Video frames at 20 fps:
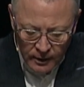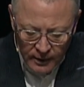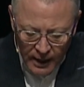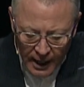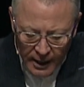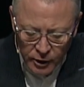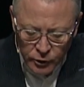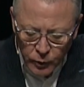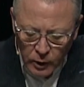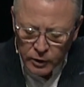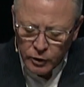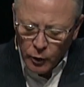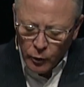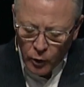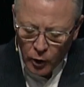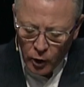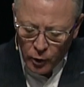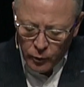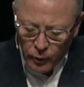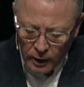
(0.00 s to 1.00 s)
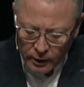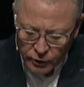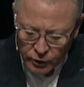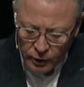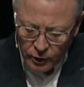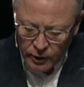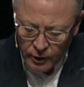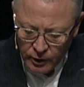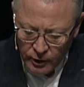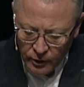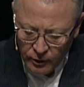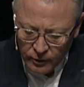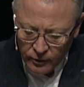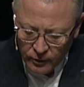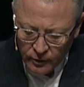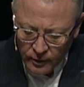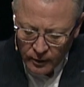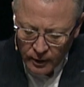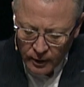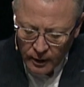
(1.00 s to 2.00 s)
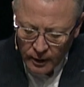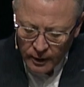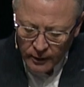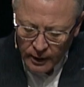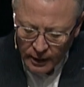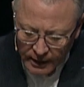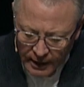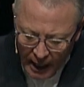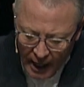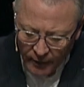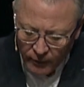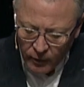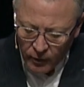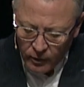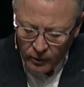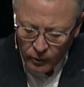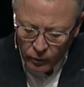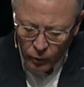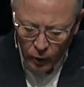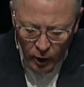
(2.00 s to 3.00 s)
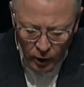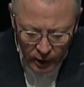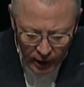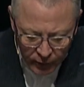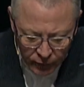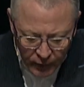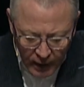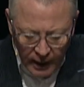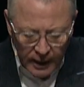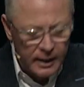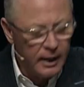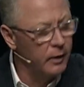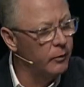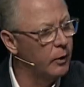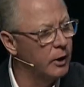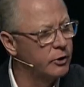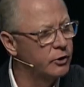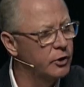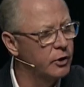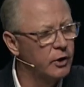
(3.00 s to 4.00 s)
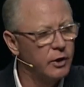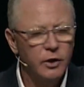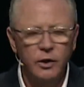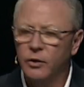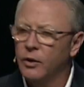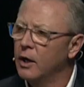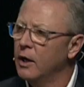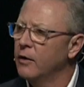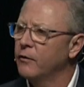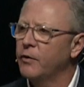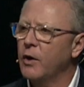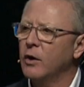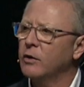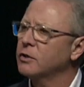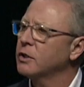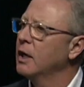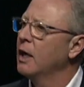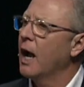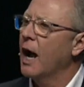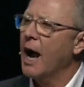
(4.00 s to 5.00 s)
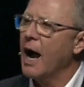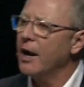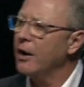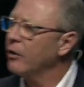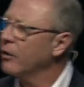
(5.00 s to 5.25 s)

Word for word: That is what the world wants you to do. The devil, worldly thinking wants you to do. Folks, I